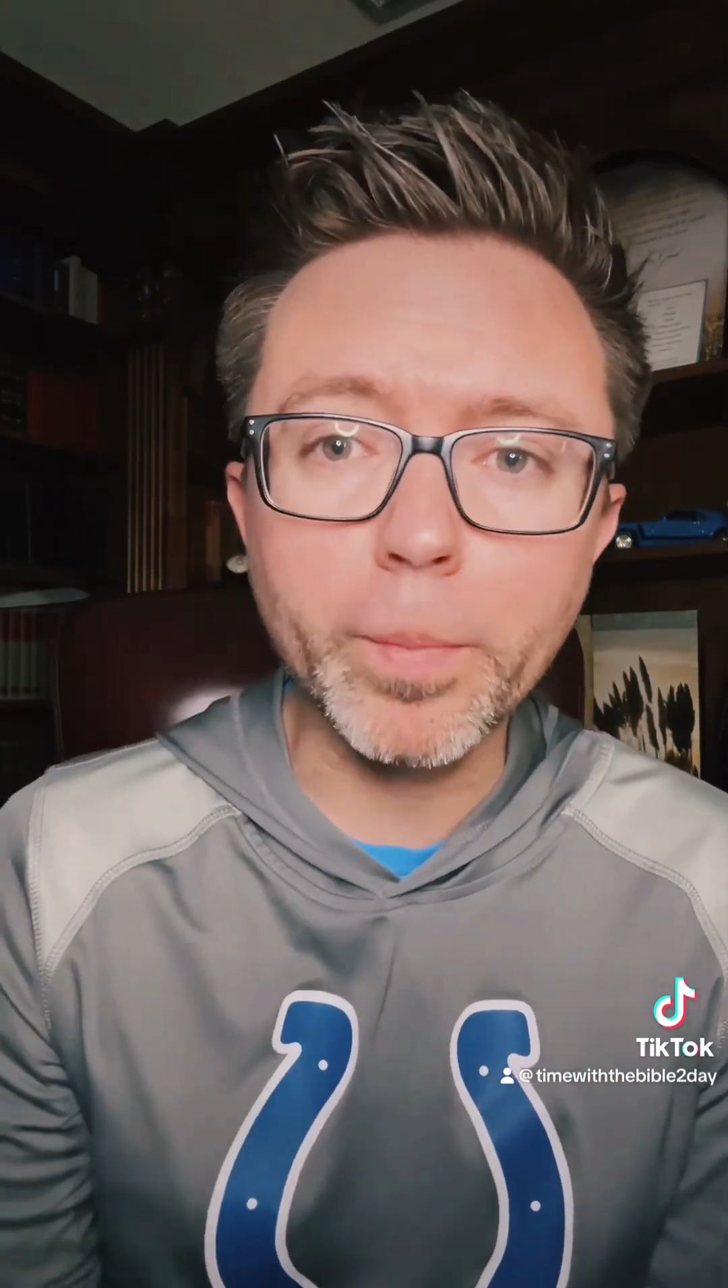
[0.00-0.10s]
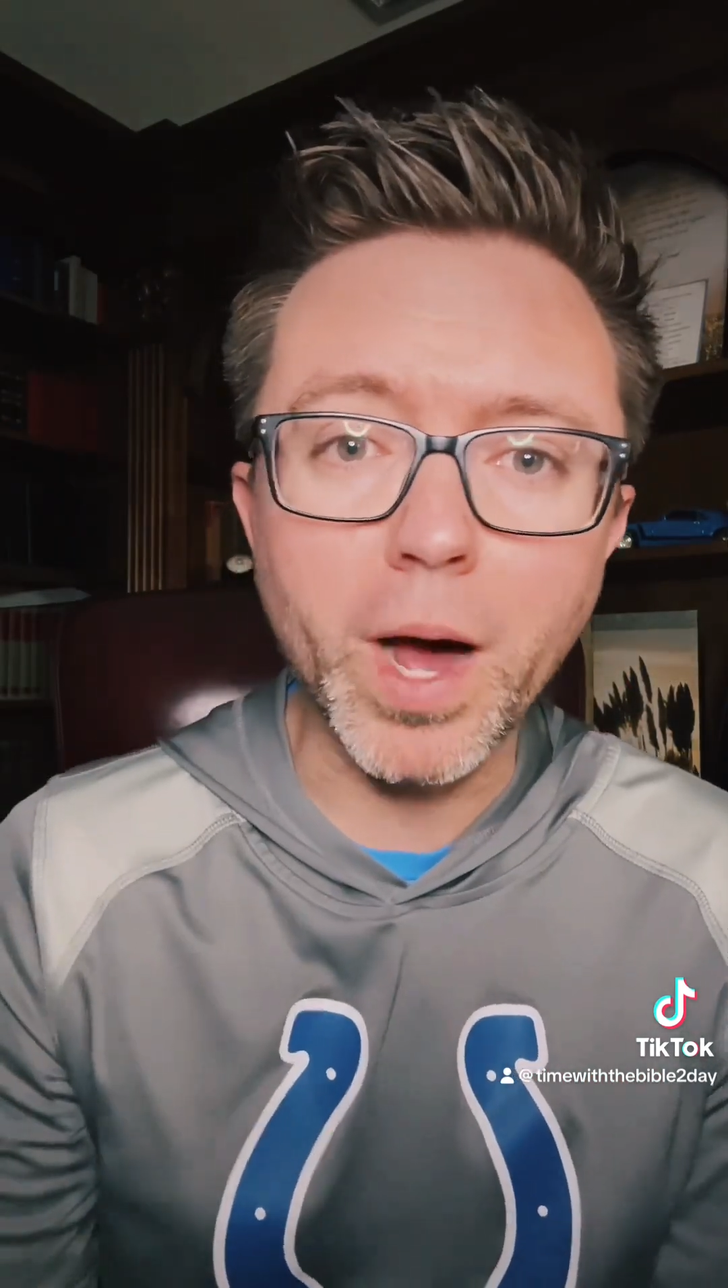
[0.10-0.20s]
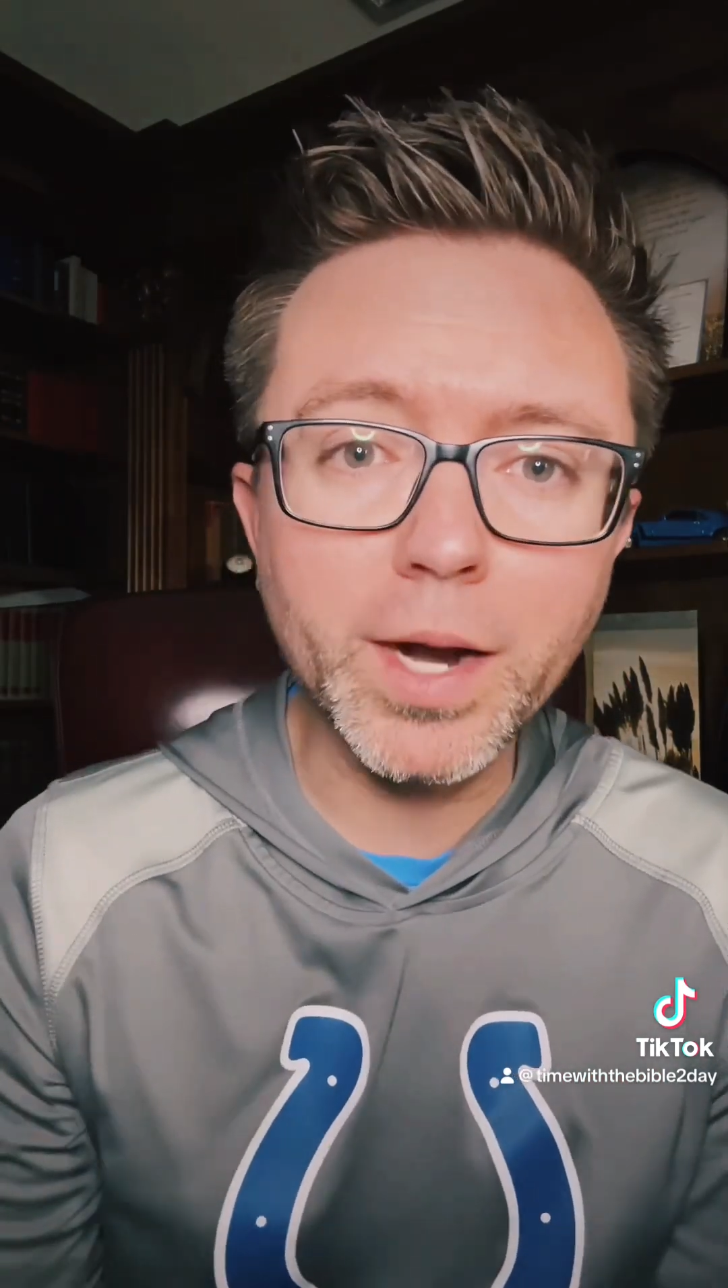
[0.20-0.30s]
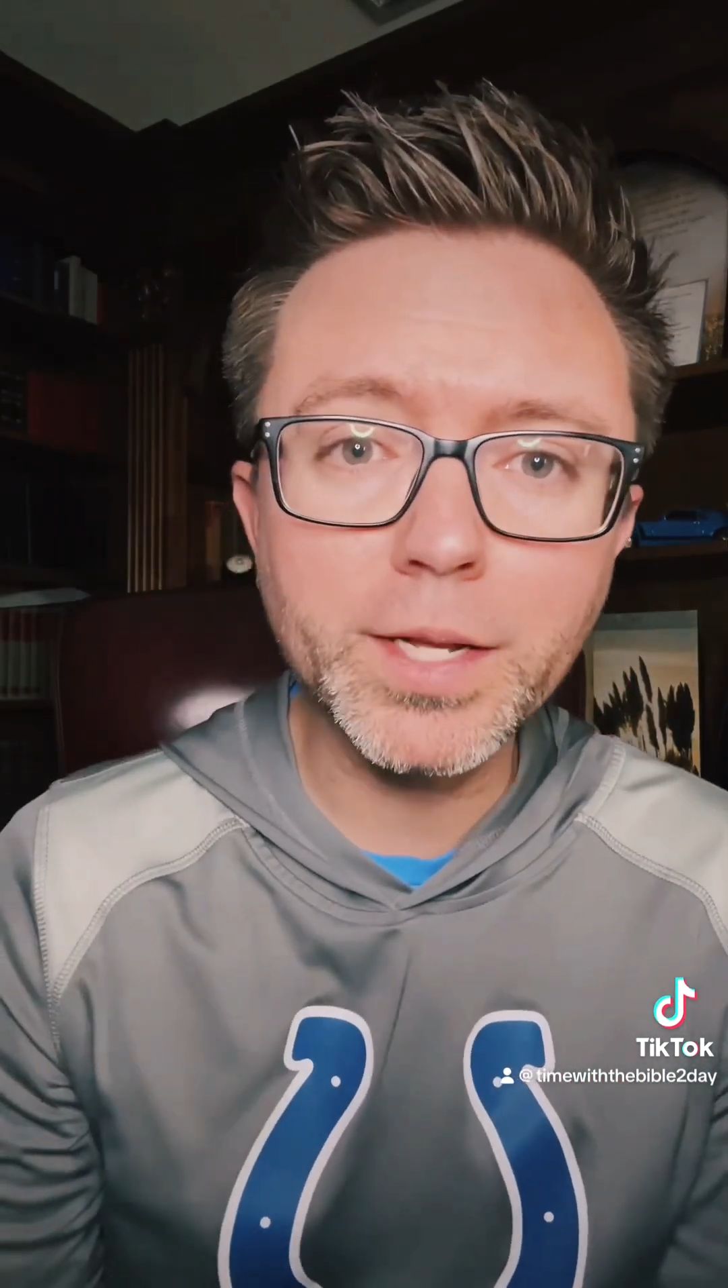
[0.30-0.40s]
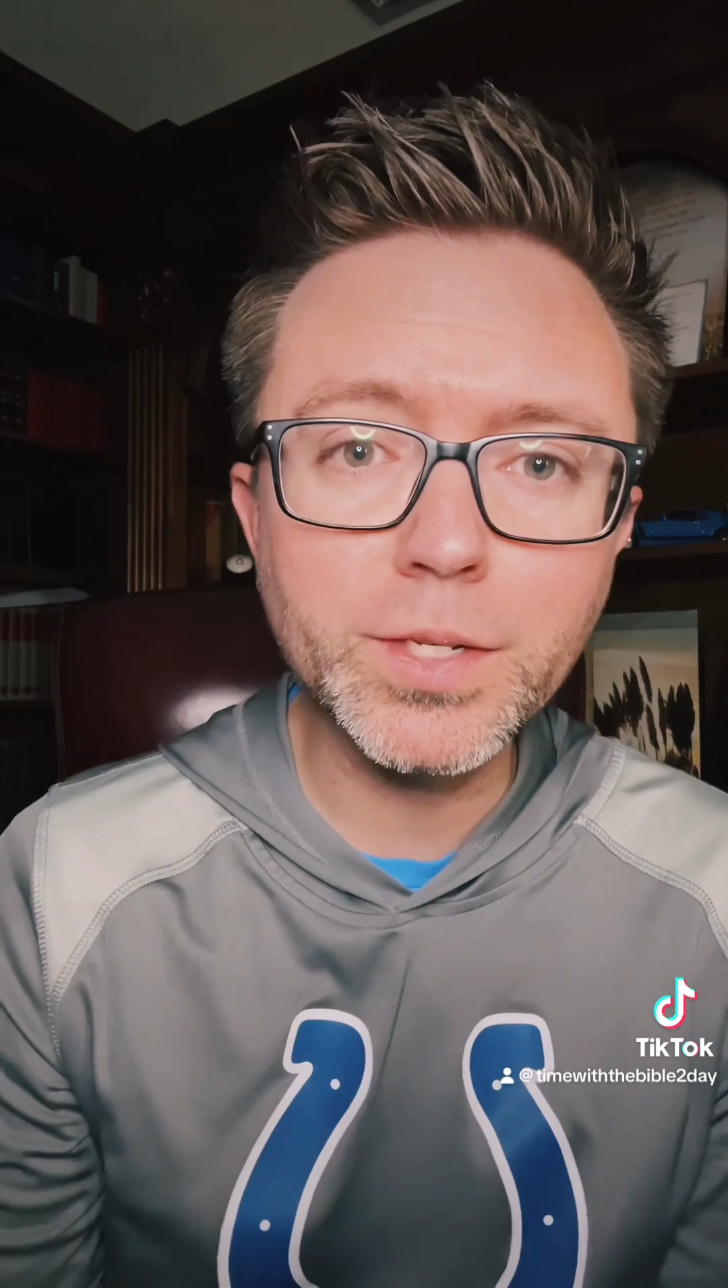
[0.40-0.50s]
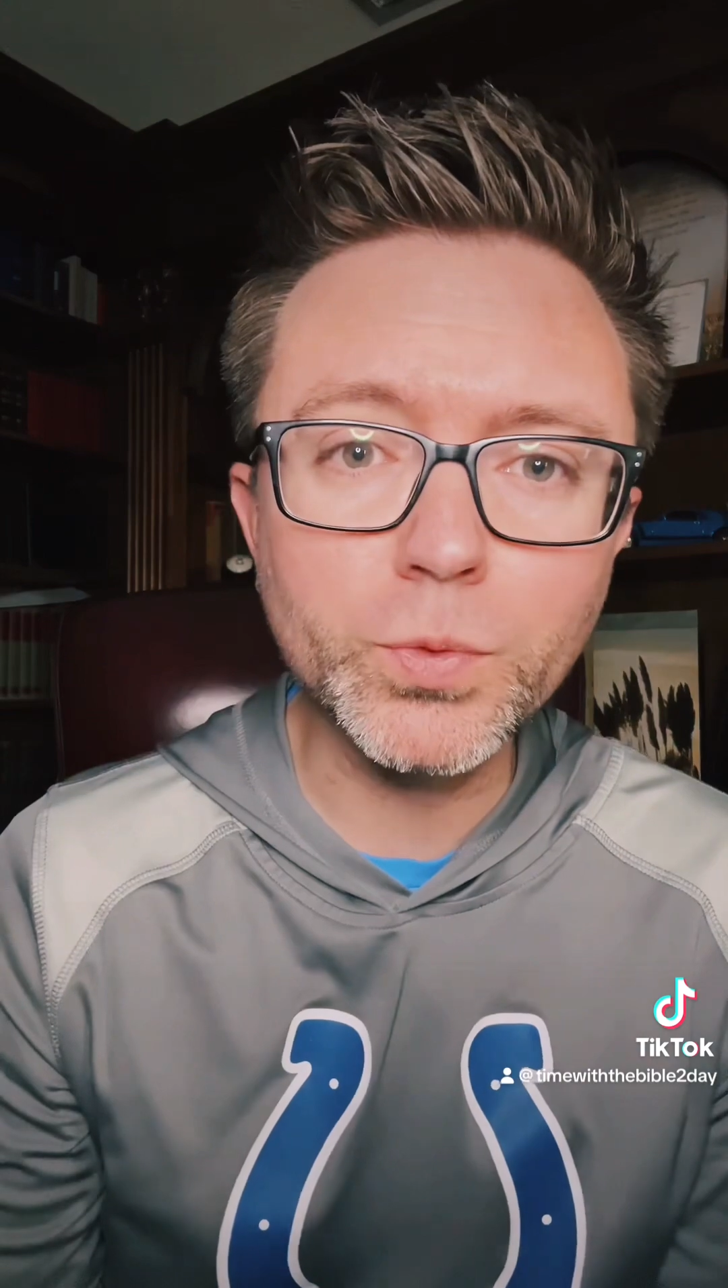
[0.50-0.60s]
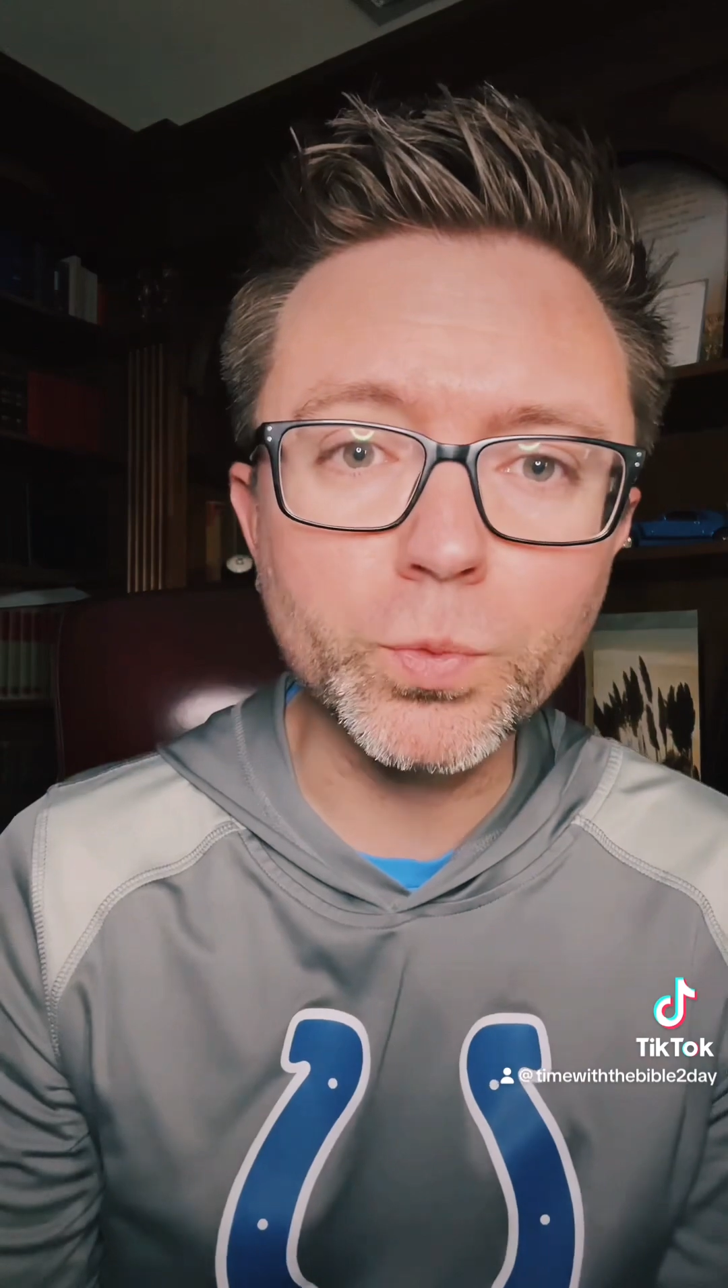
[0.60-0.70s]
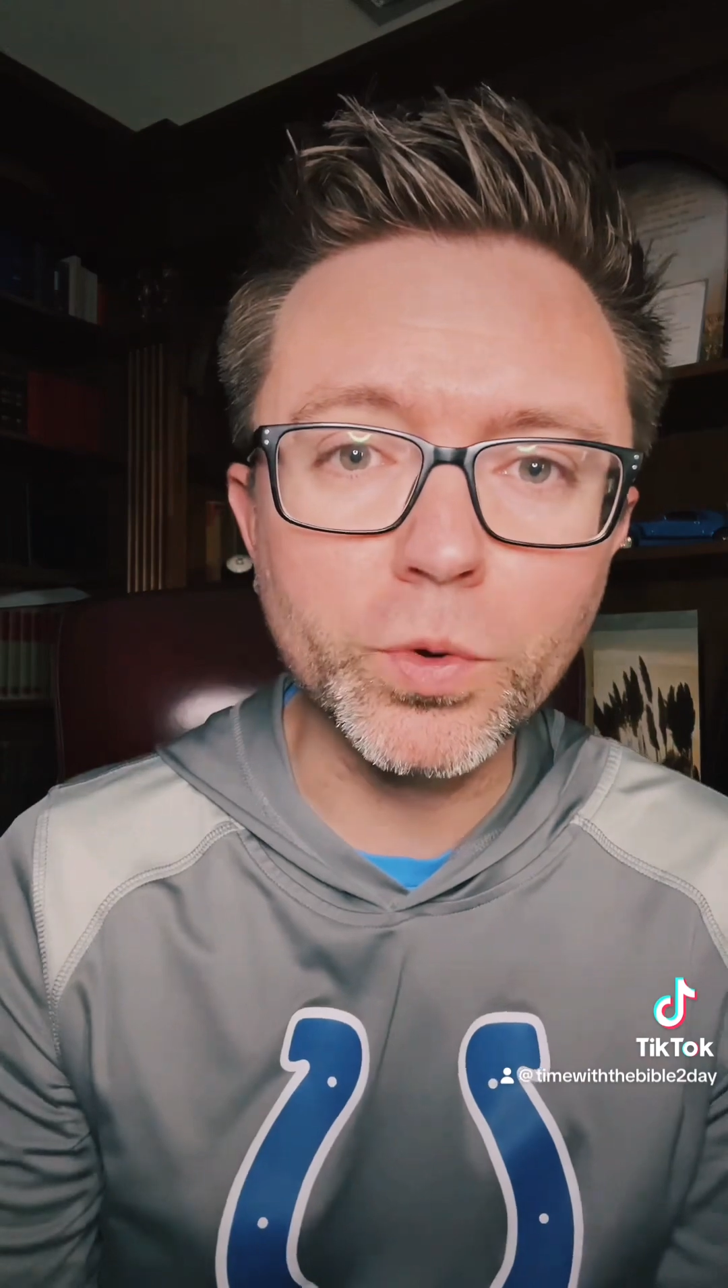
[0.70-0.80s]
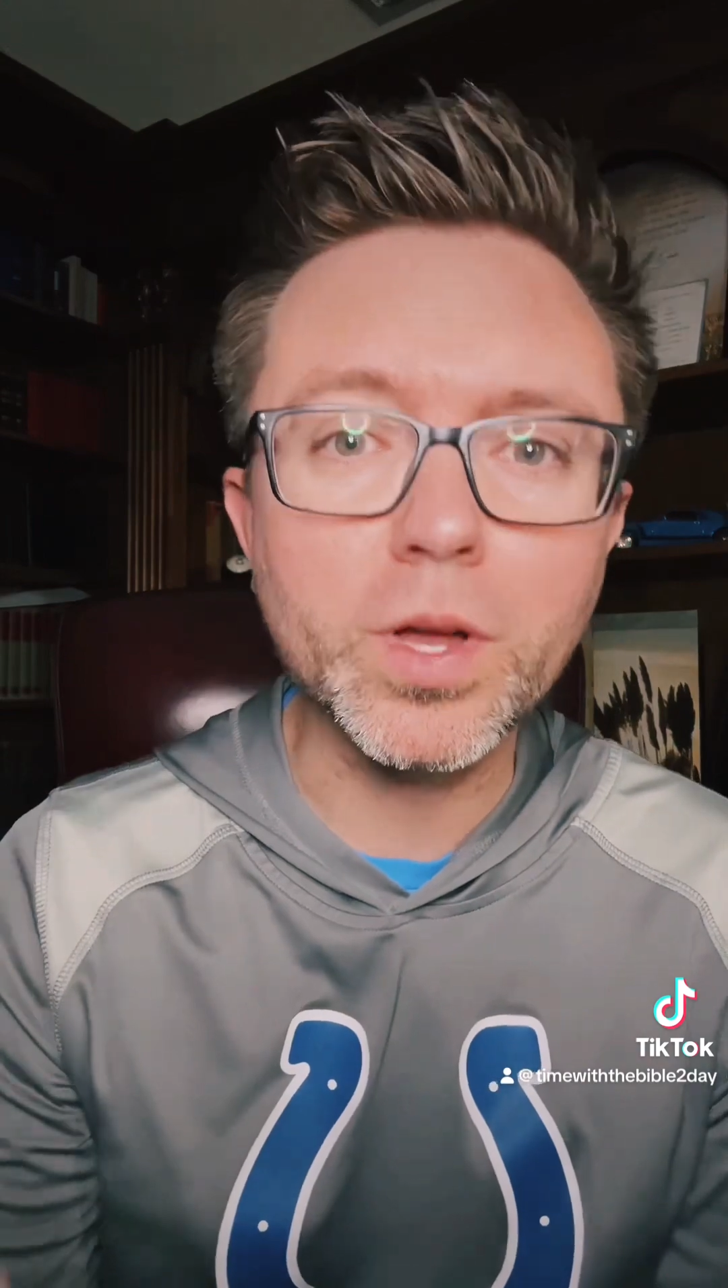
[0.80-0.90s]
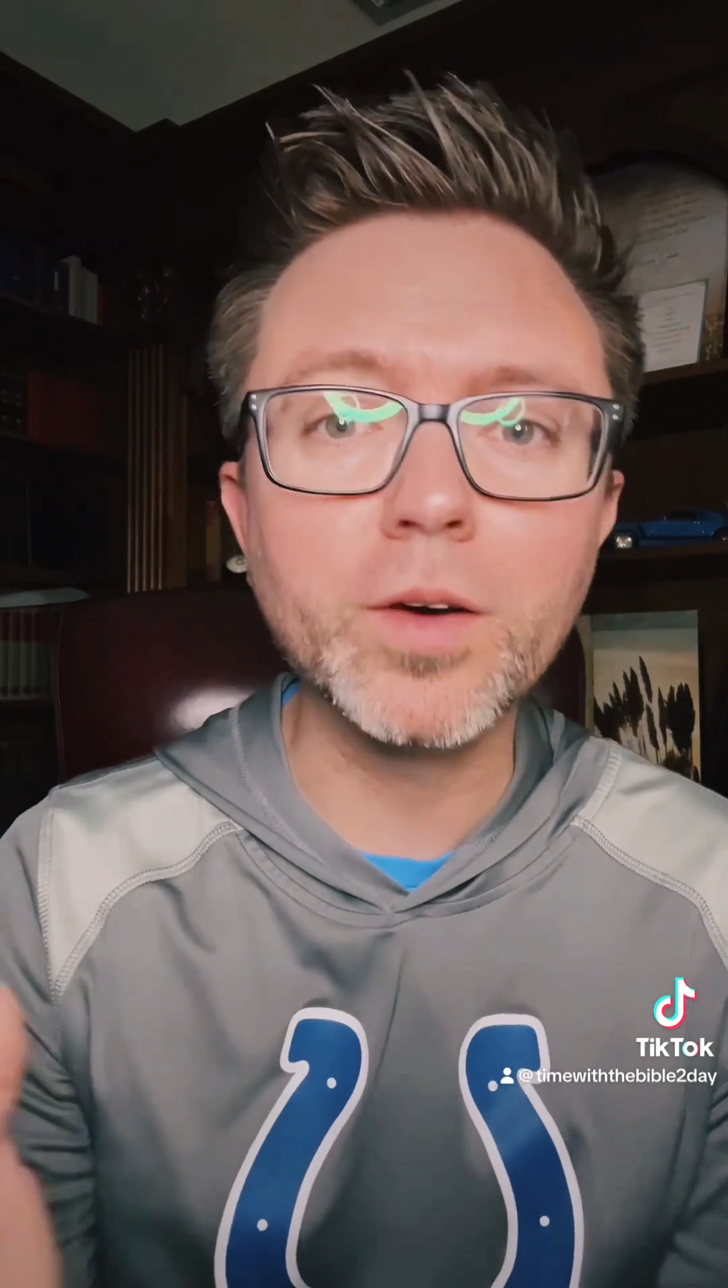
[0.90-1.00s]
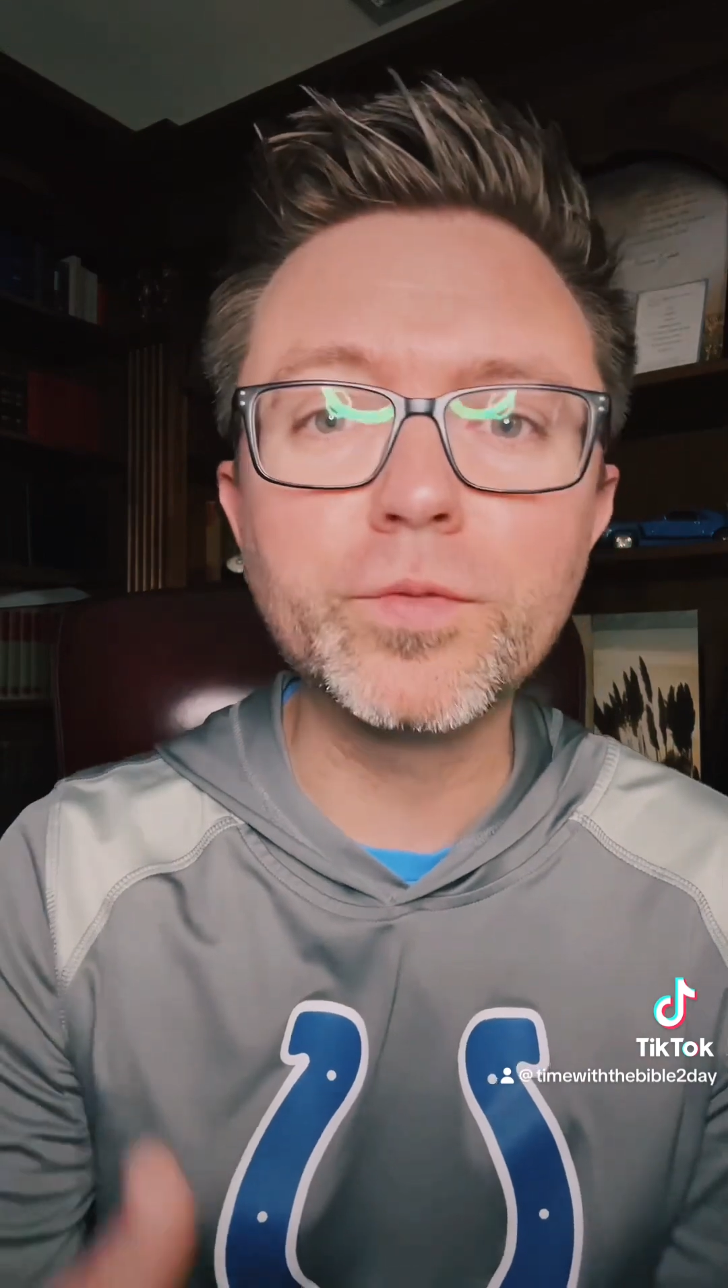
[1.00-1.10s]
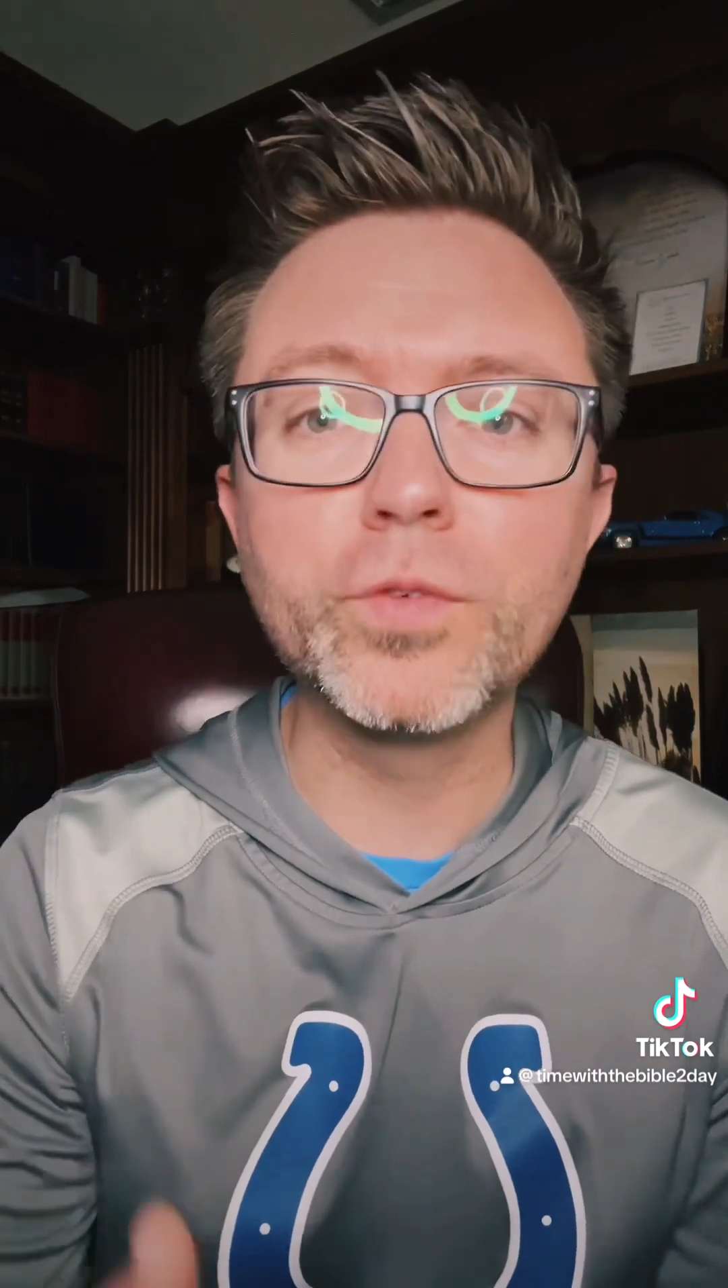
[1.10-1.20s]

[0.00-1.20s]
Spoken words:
bodies will come